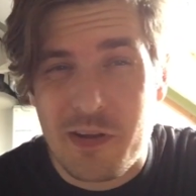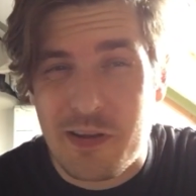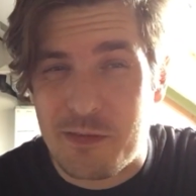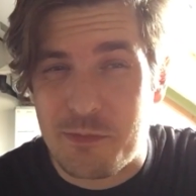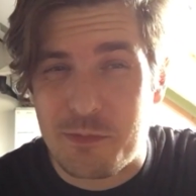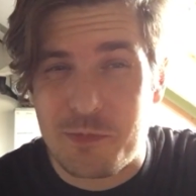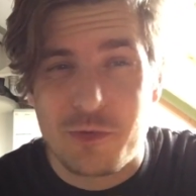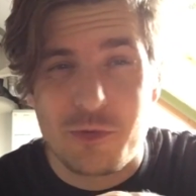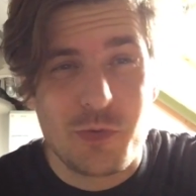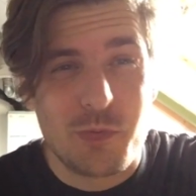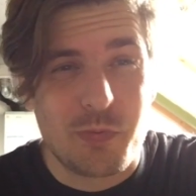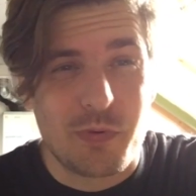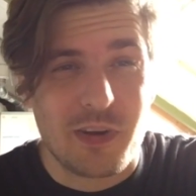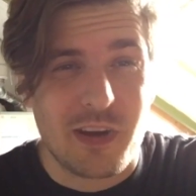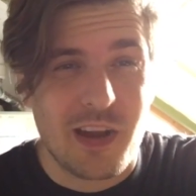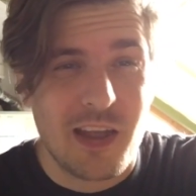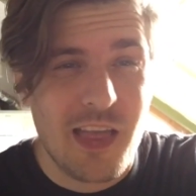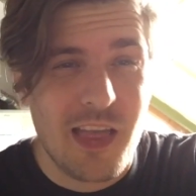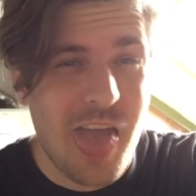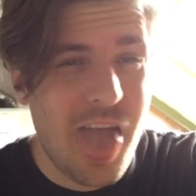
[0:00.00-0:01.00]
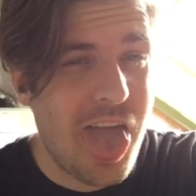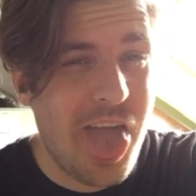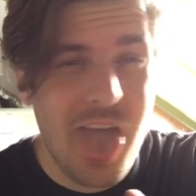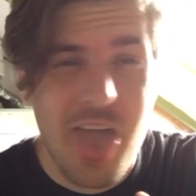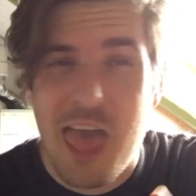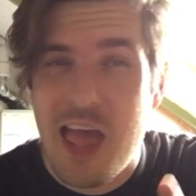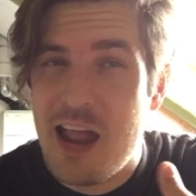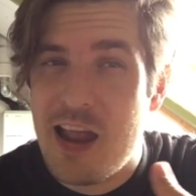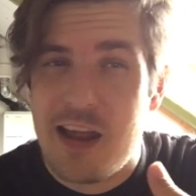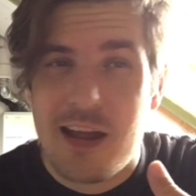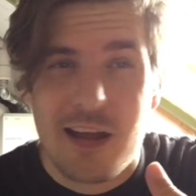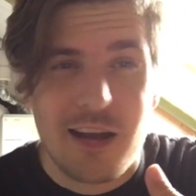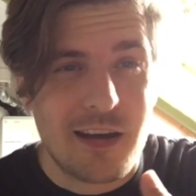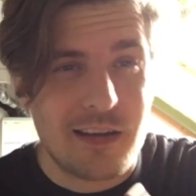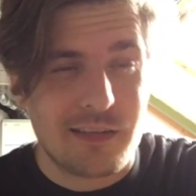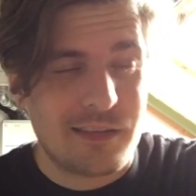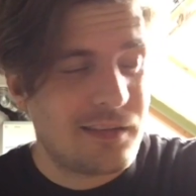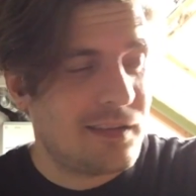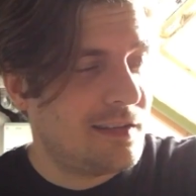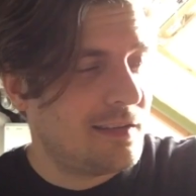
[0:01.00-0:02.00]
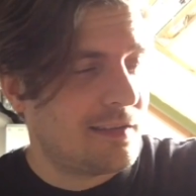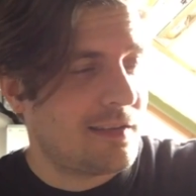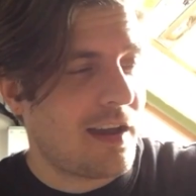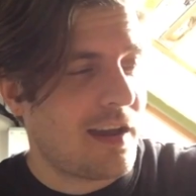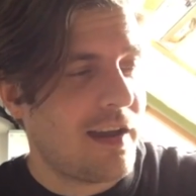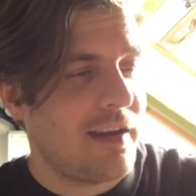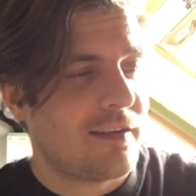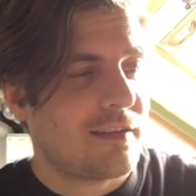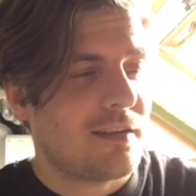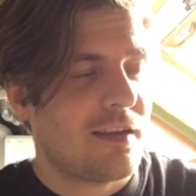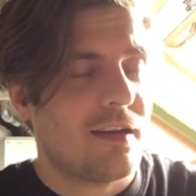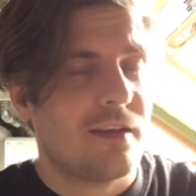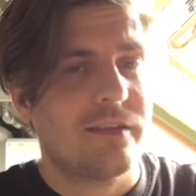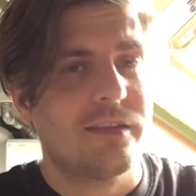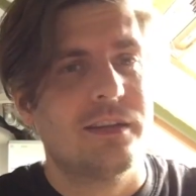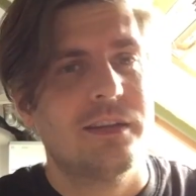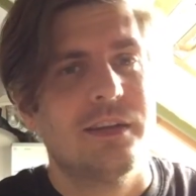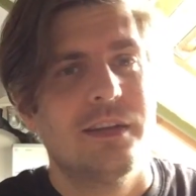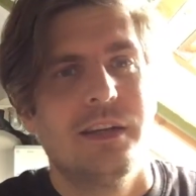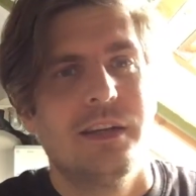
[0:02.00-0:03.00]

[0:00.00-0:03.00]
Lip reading: and I'm super hot and tired now.